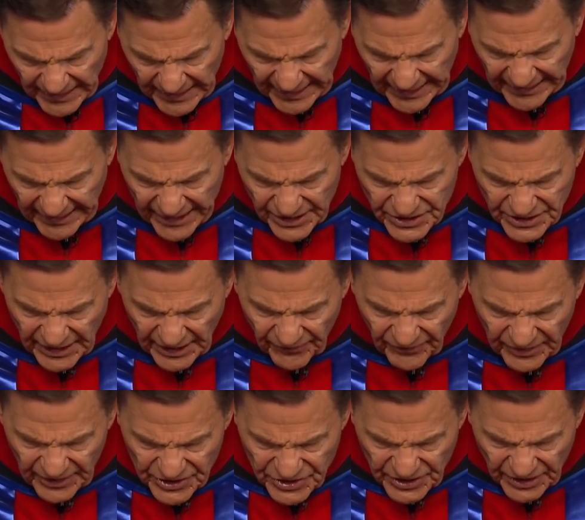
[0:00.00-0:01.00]
and he's
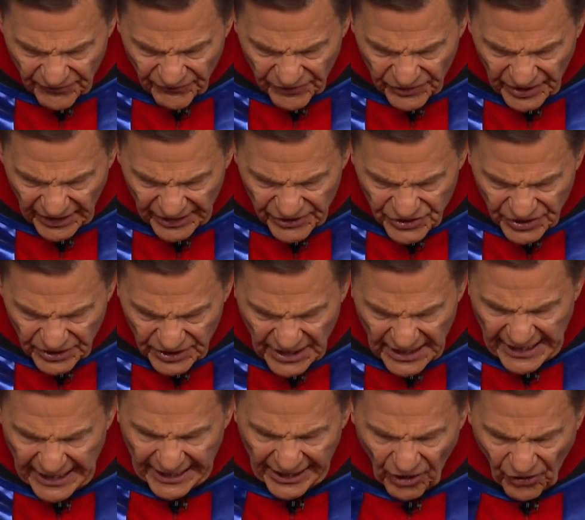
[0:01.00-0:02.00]
giving this invitation,
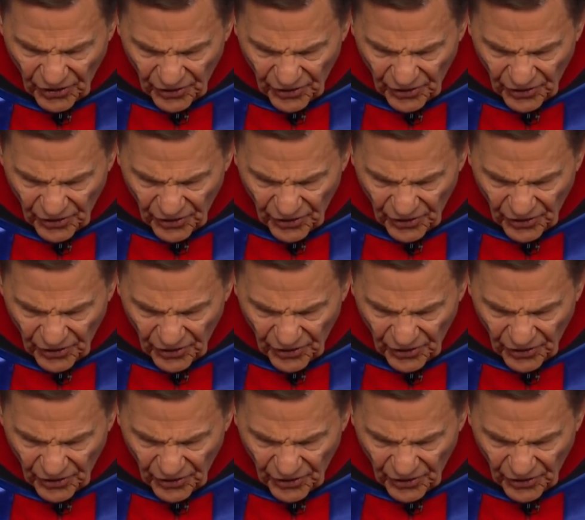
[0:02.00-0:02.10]
and I